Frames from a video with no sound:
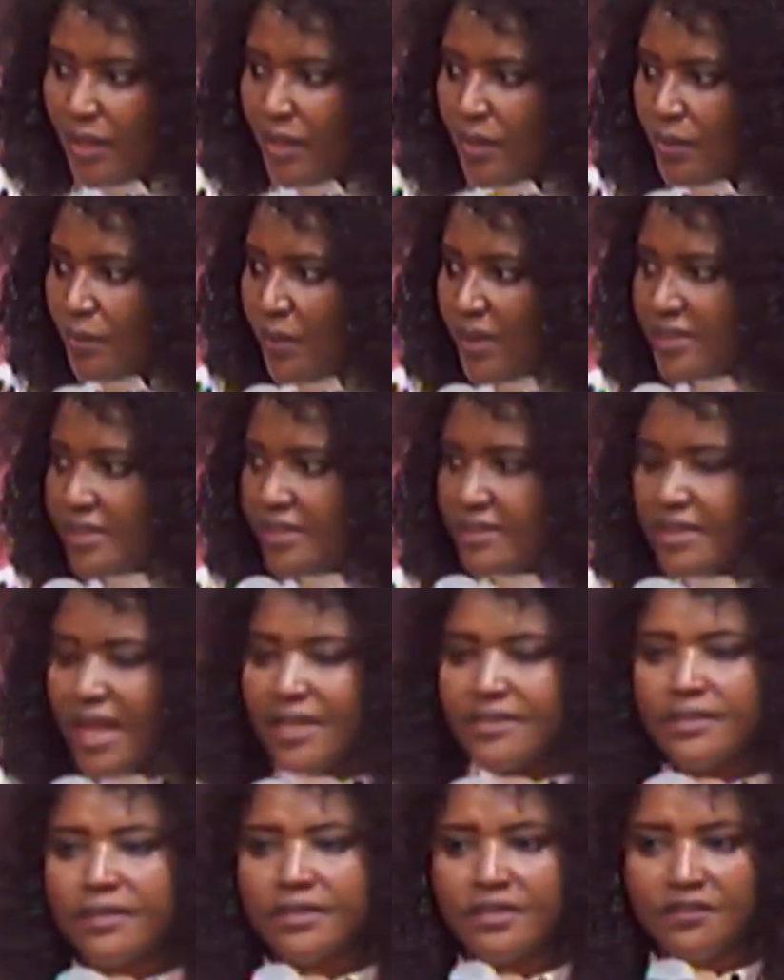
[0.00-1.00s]
What is their
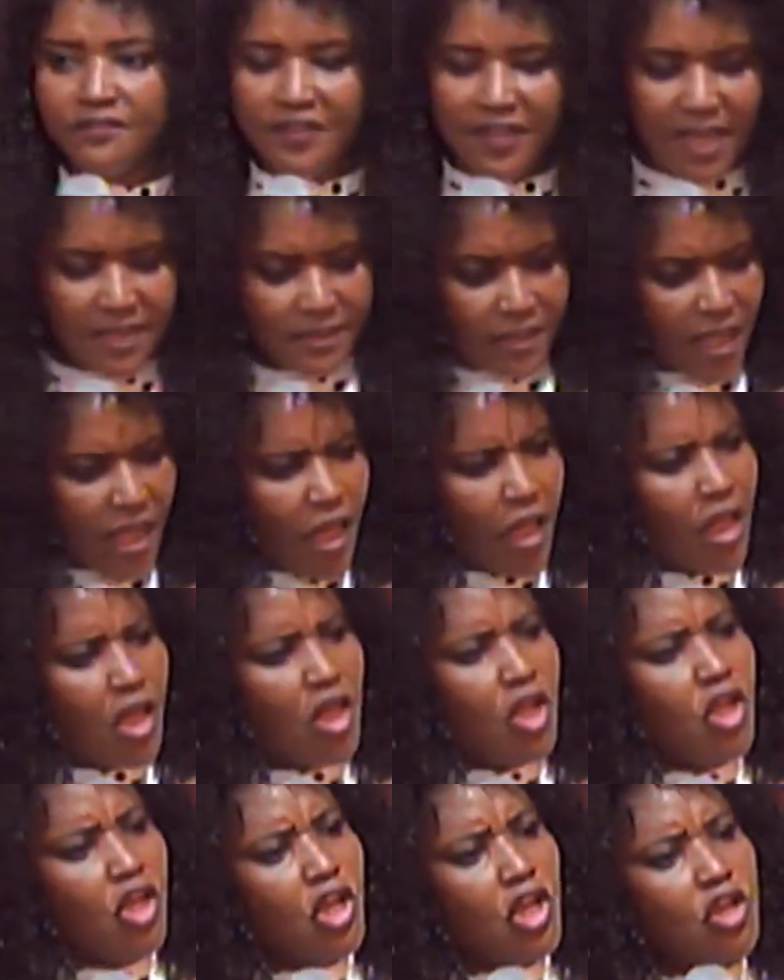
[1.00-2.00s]
significance?
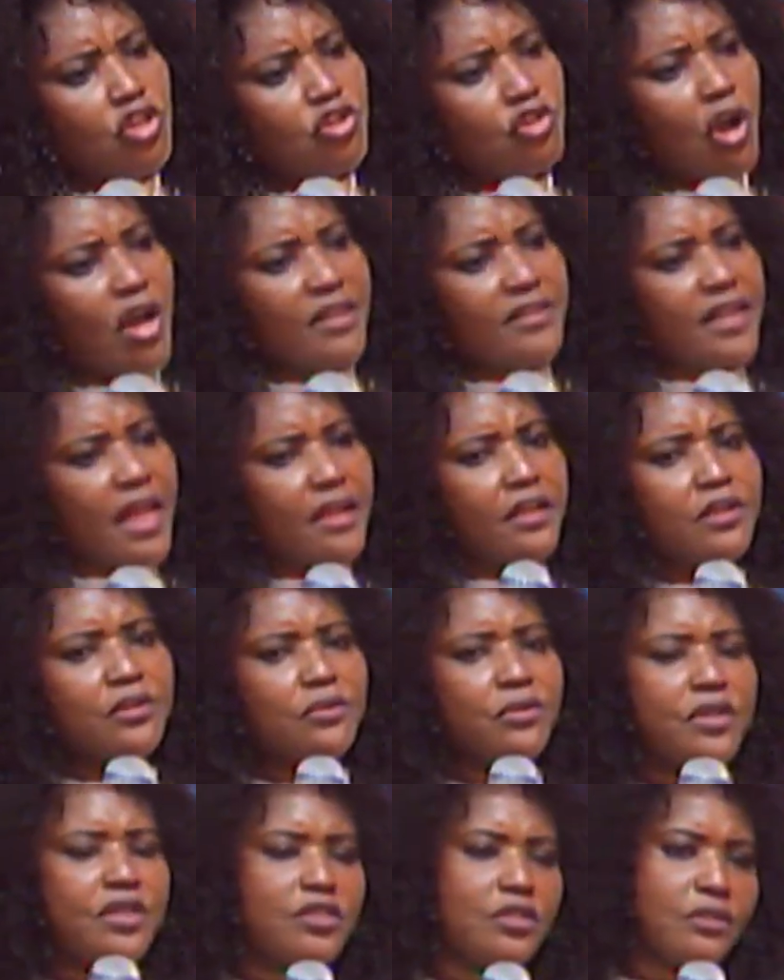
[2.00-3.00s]
Is God telling
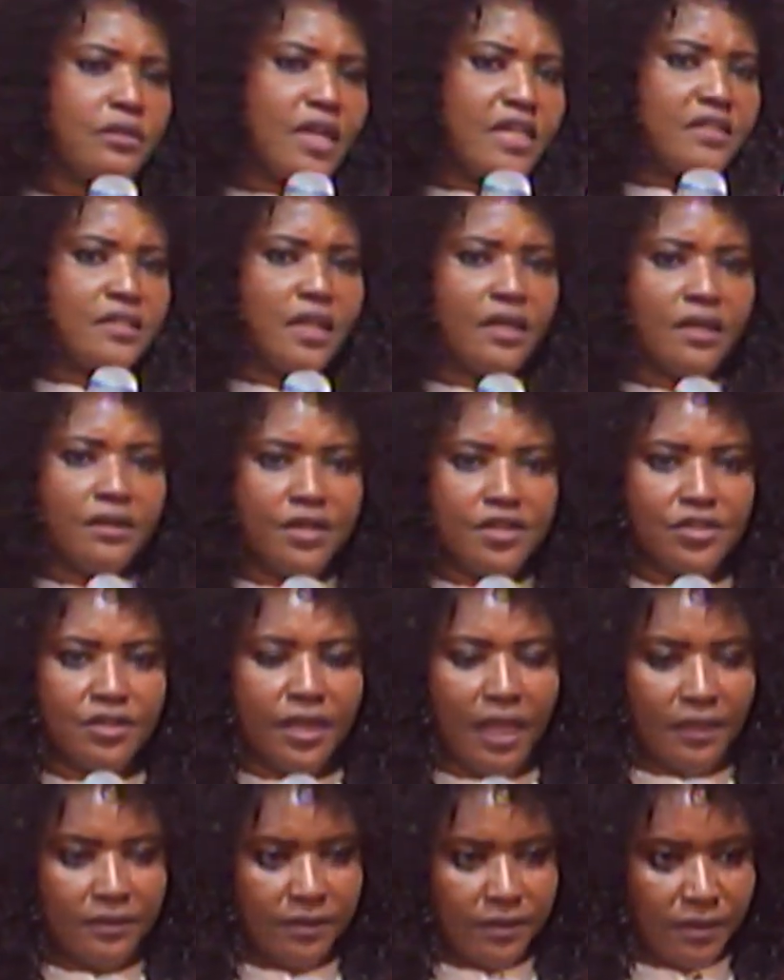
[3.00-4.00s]
you he's
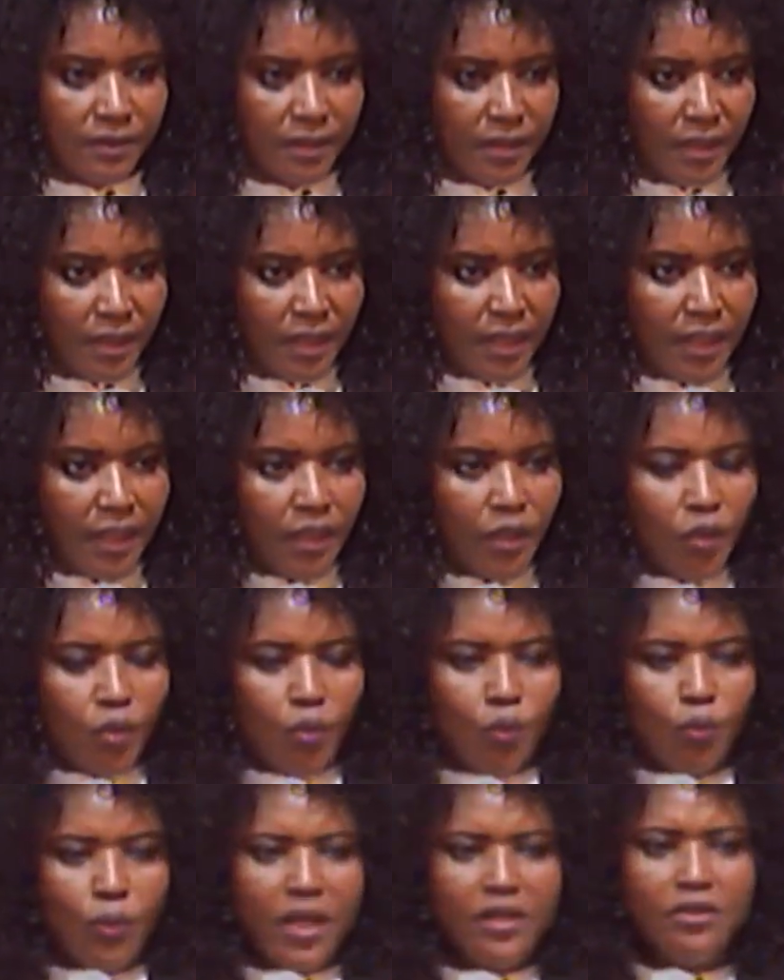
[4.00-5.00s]
transgenerational?
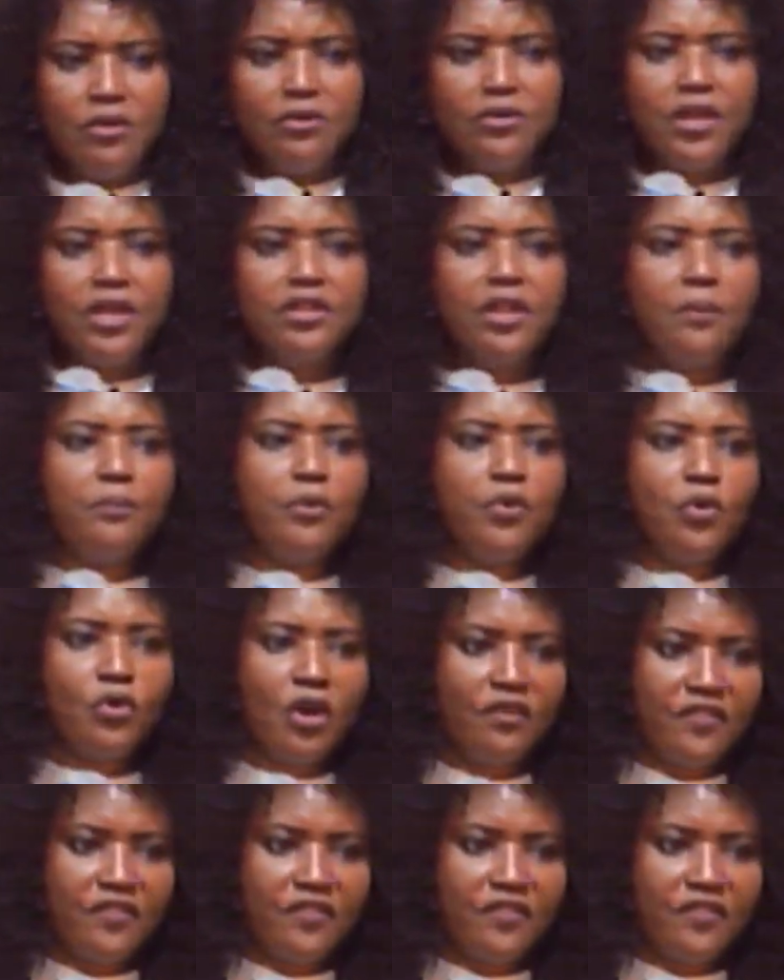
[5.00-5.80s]
When you read the book of